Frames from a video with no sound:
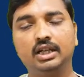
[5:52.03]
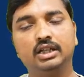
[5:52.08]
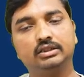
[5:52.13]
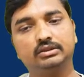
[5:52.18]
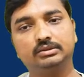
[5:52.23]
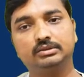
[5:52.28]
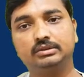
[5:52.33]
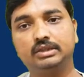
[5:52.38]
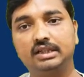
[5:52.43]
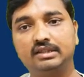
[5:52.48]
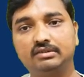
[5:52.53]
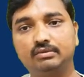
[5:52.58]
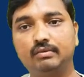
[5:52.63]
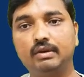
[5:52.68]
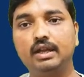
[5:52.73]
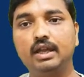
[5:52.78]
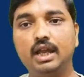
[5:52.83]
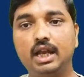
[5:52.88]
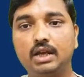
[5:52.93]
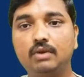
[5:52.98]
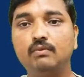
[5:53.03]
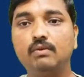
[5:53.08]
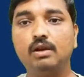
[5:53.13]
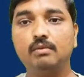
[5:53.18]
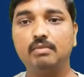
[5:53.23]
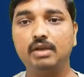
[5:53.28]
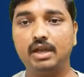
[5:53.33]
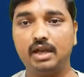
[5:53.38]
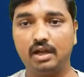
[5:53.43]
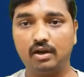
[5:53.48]
So that's why it will
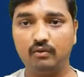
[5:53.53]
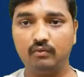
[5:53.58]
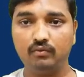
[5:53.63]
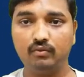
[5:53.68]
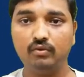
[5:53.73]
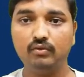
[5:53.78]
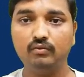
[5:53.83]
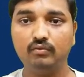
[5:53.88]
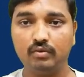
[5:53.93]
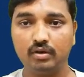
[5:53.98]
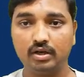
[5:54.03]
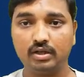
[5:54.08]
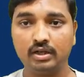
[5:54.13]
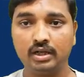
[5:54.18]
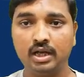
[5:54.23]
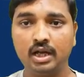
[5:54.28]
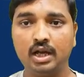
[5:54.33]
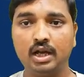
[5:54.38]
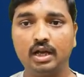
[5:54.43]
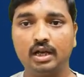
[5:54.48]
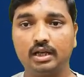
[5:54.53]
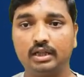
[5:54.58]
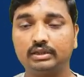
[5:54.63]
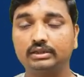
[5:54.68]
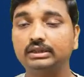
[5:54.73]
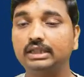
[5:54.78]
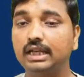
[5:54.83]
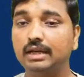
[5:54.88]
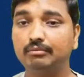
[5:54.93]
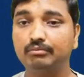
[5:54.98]
be helpful for
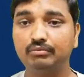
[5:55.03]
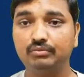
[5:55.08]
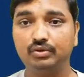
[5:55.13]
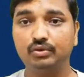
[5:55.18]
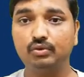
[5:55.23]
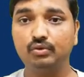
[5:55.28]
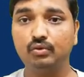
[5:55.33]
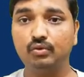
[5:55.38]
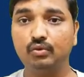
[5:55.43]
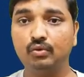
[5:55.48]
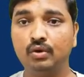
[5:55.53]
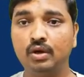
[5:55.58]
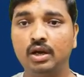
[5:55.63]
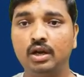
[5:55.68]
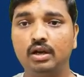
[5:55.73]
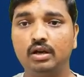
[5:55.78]
them to